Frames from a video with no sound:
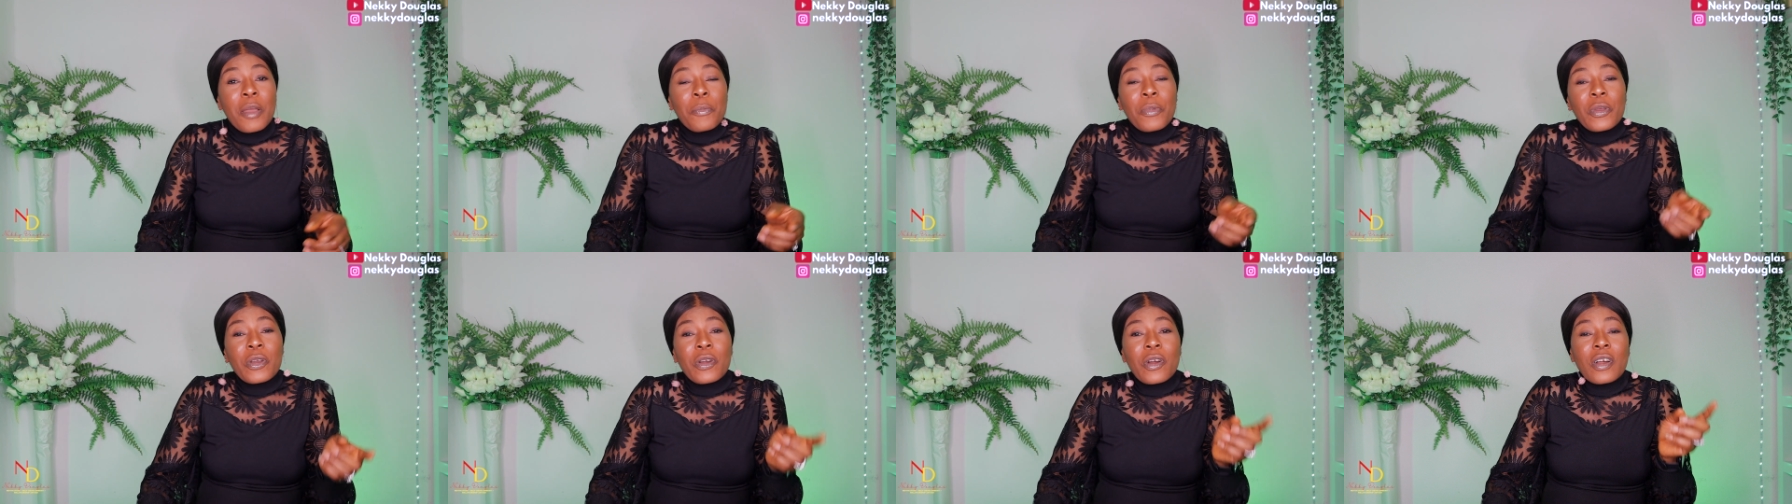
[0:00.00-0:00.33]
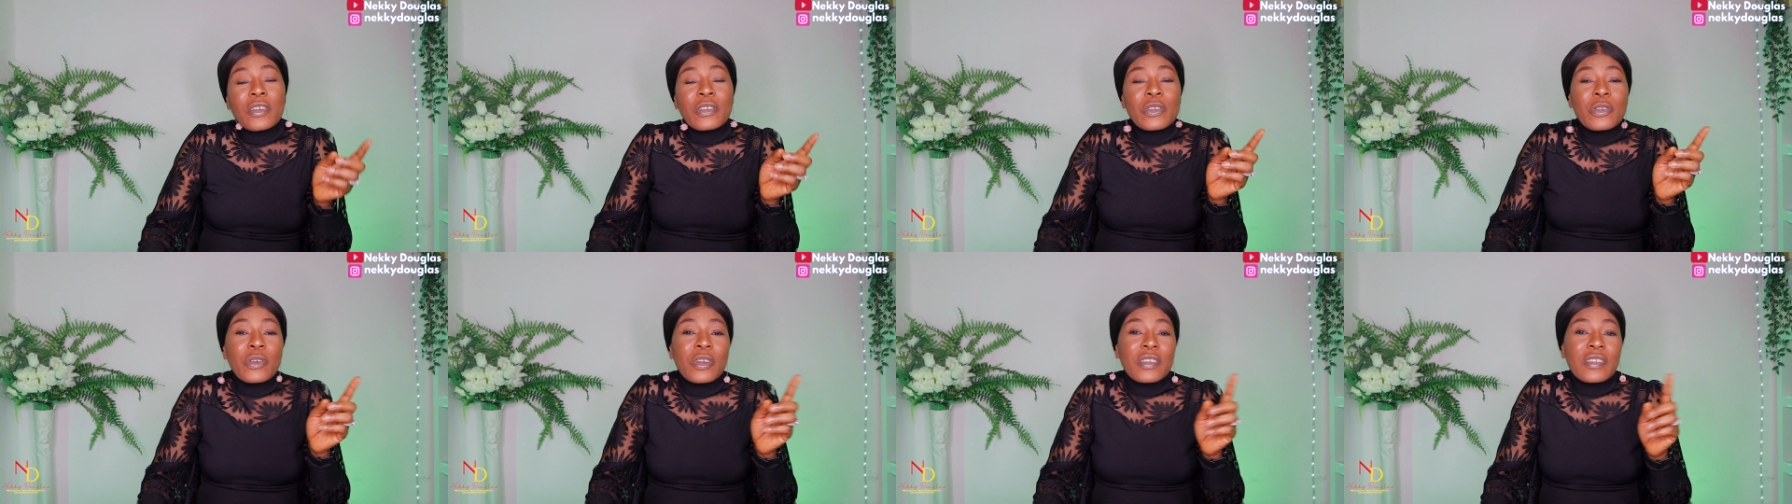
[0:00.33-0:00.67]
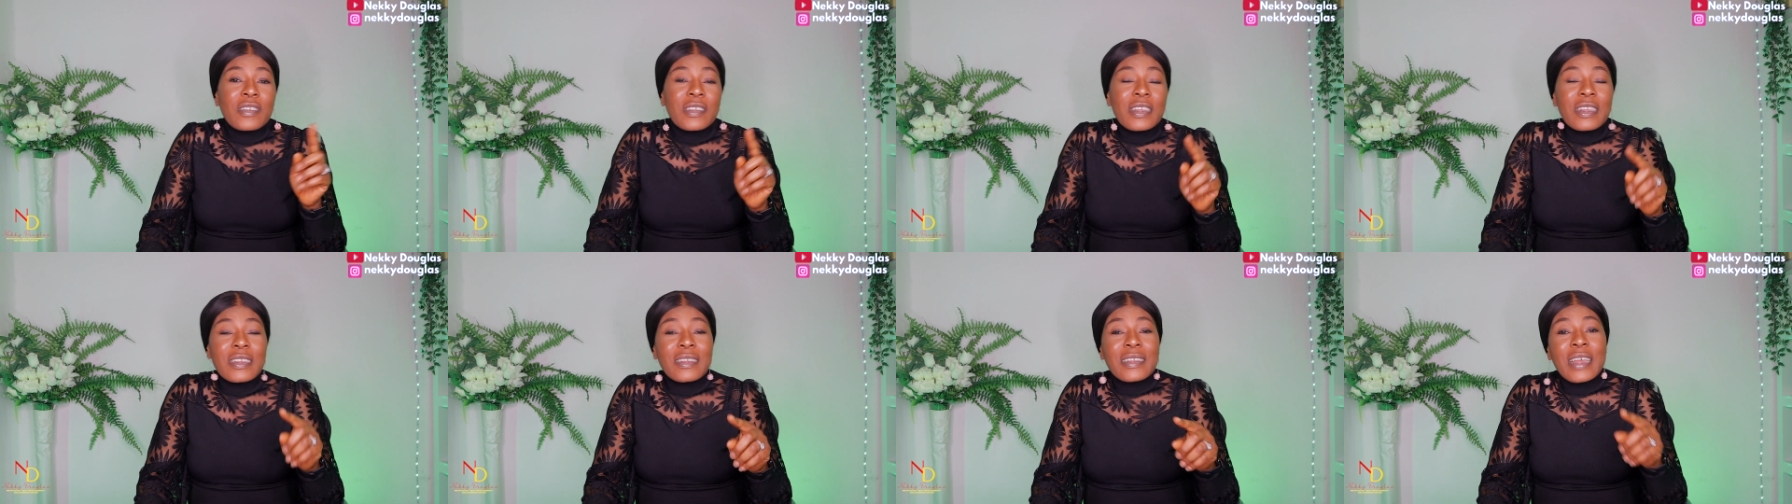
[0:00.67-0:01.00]
because those
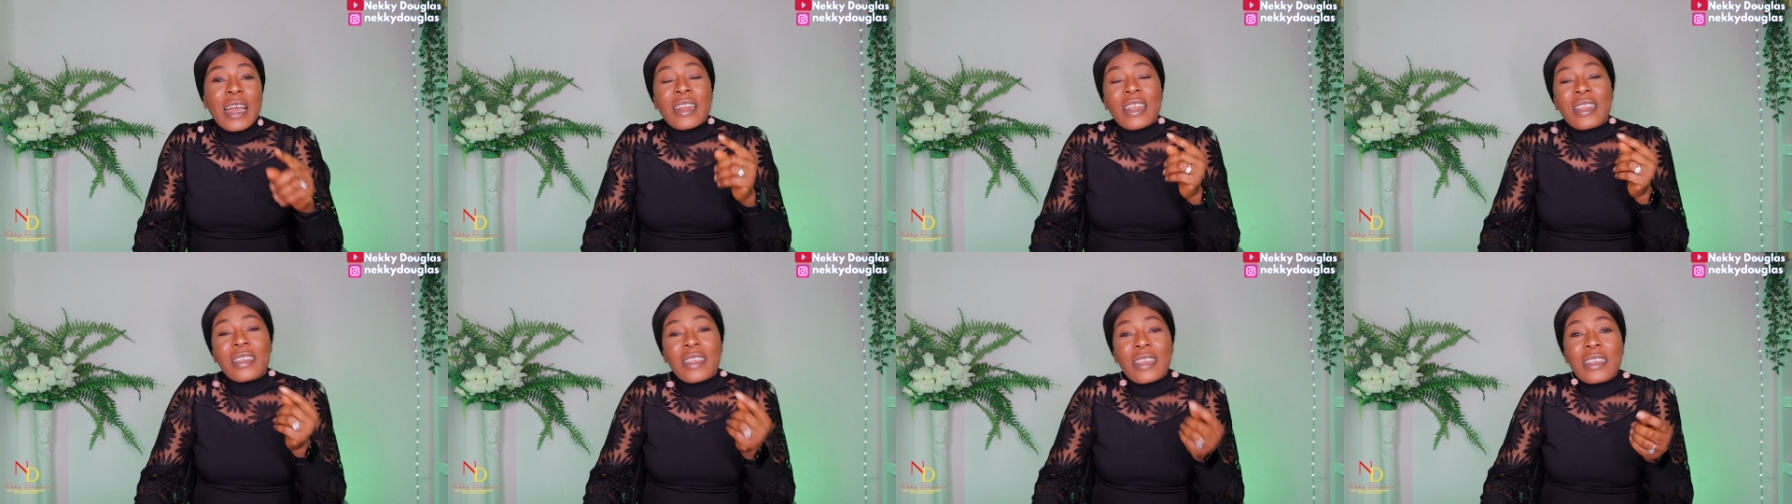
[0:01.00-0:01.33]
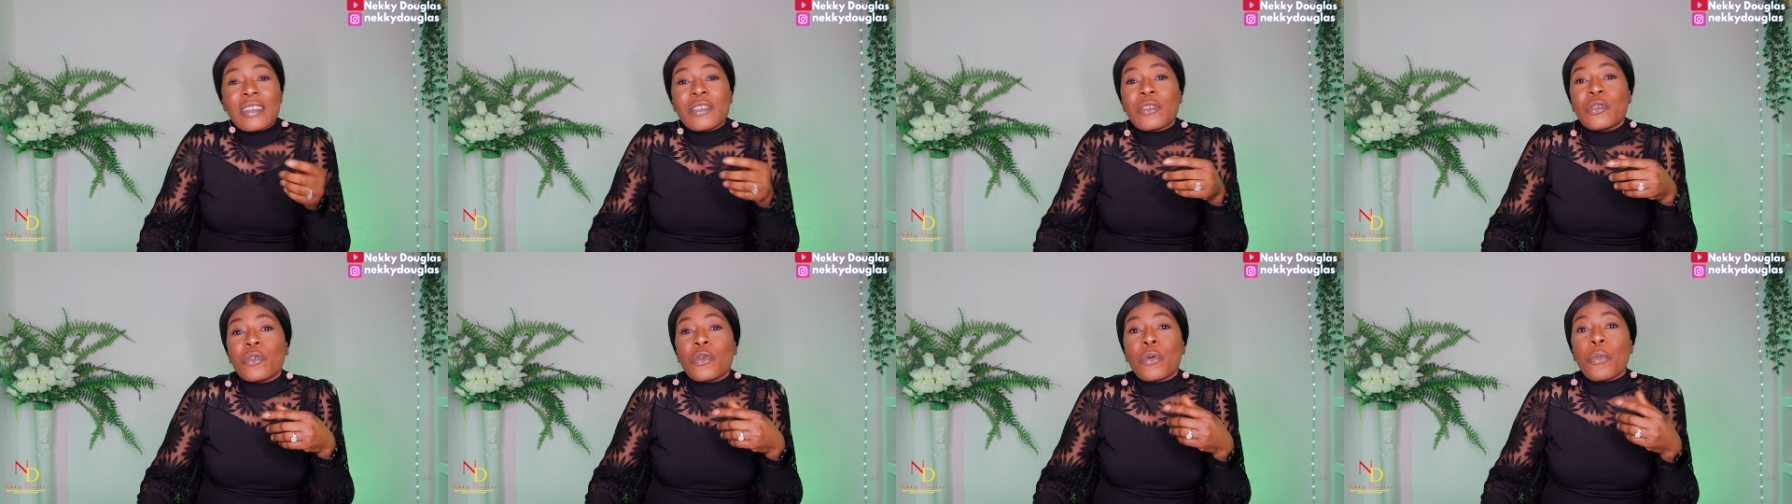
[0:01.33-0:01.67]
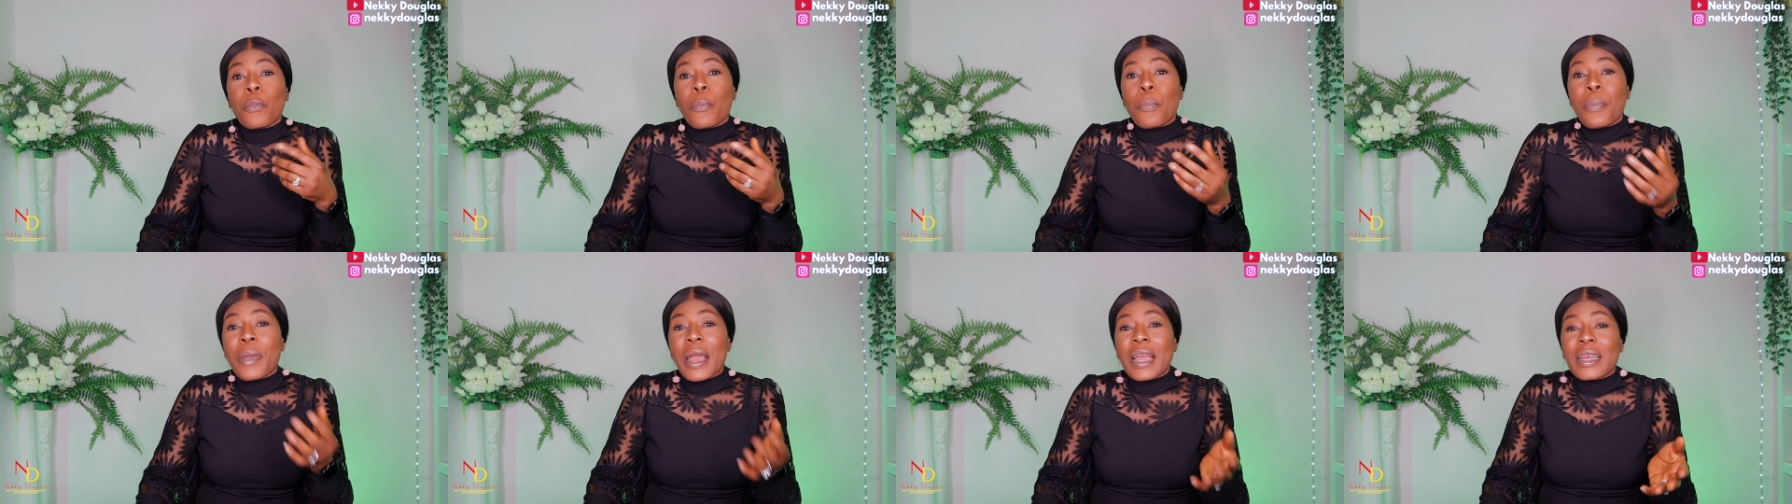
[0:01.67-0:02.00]
things are the things
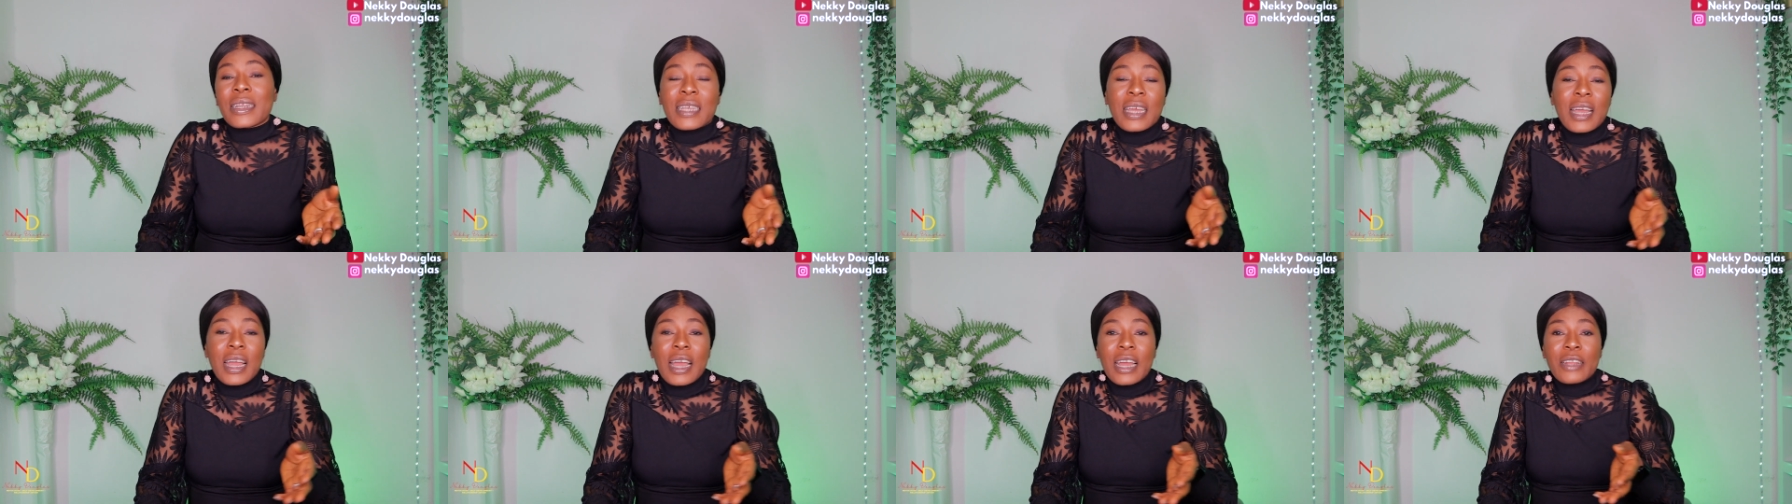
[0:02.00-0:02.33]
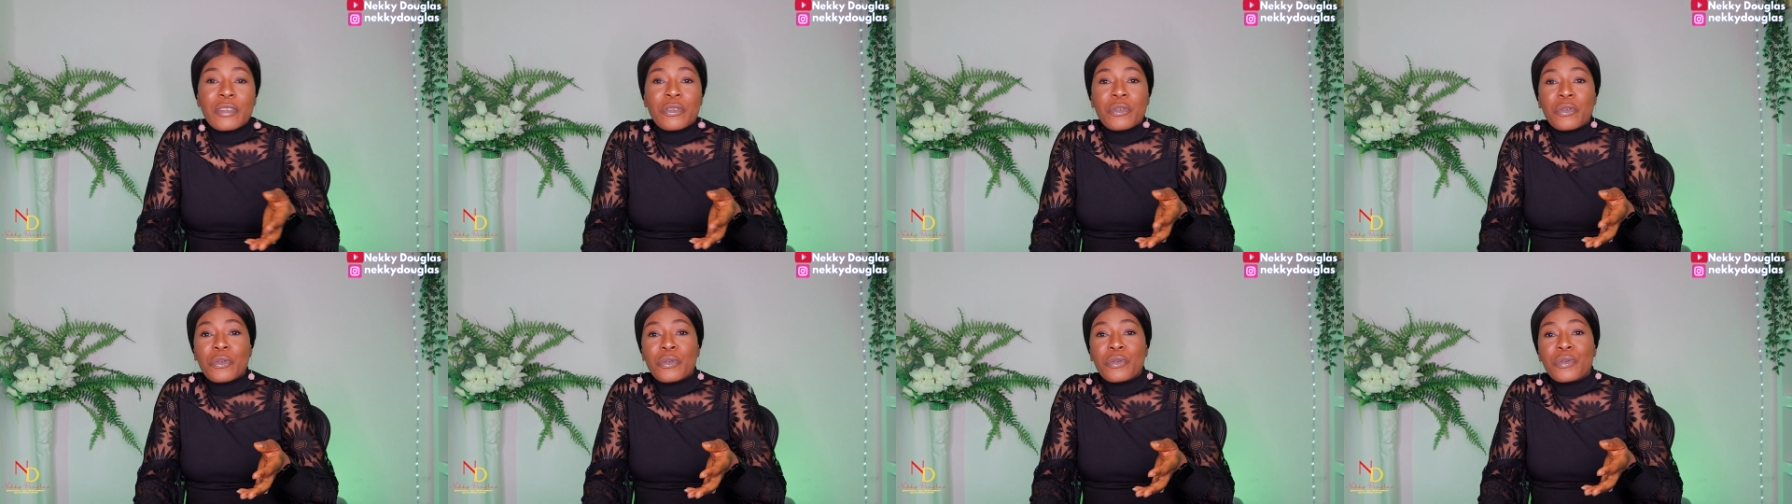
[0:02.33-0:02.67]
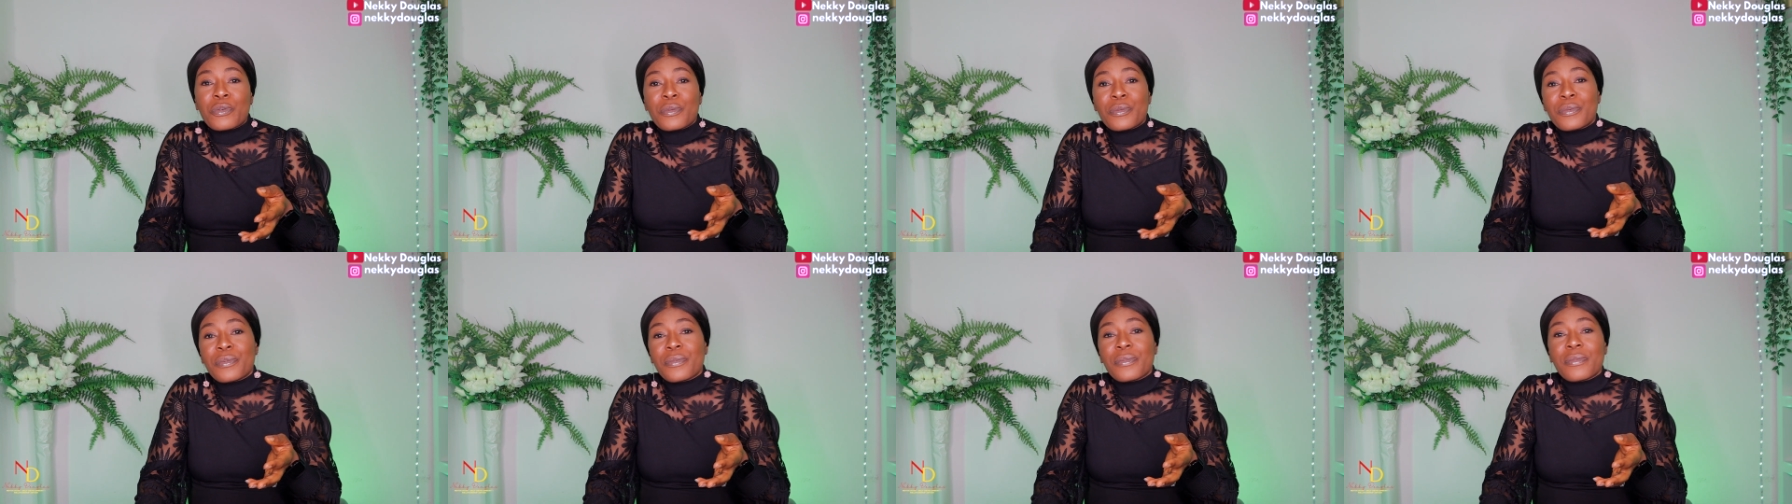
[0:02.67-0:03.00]
you begged her to do.